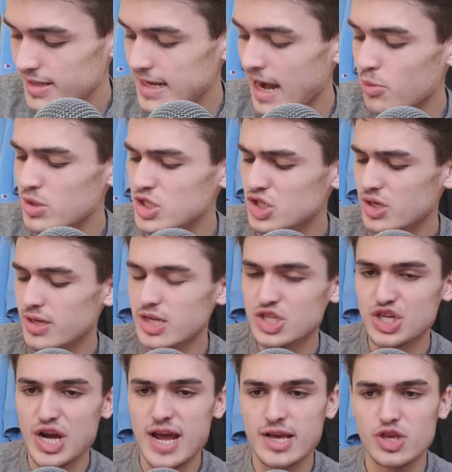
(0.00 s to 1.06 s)
now we're just going to
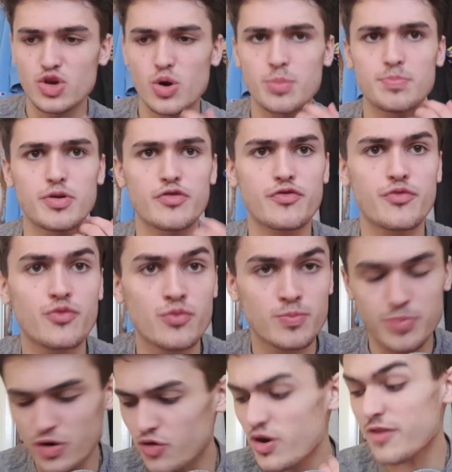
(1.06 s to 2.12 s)
check your
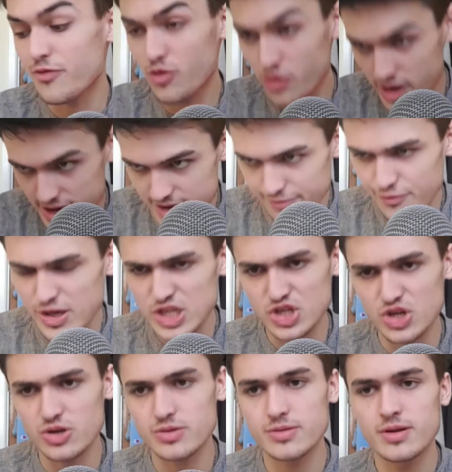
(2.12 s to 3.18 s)
periphery
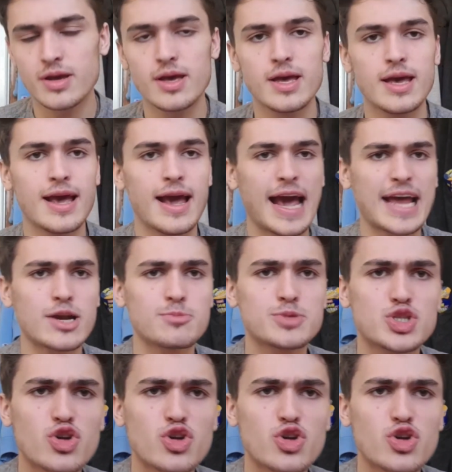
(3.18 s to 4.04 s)
vision. And I'm